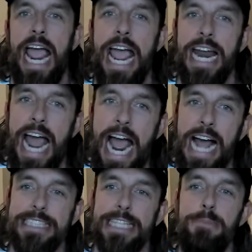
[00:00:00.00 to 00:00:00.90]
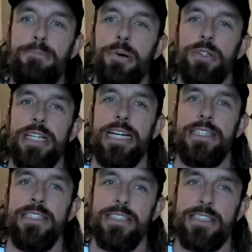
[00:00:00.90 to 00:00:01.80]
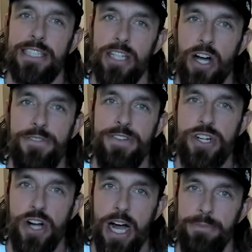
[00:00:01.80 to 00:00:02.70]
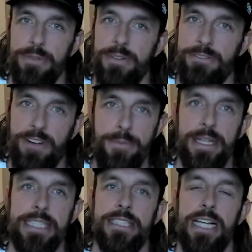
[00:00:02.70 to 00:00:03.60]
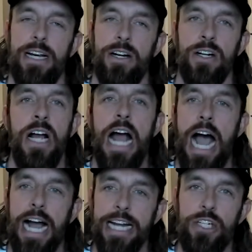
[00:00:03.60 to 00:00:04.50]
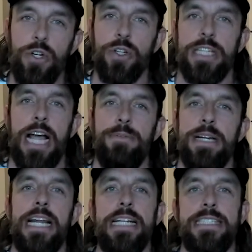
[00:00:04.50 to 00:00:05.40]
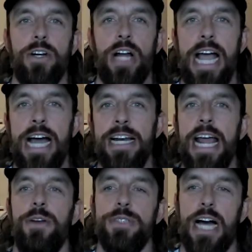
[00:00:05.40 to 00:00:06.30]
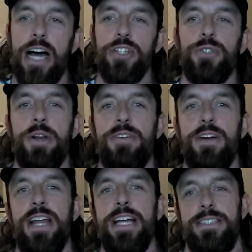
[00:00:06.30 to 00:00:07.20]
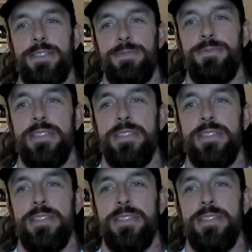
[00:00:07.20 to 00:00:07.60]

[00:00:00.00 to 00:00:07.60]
And as I pulled in to the coffee shop, 5 minutes later, I Googled how many days out I had, and it was 125 days.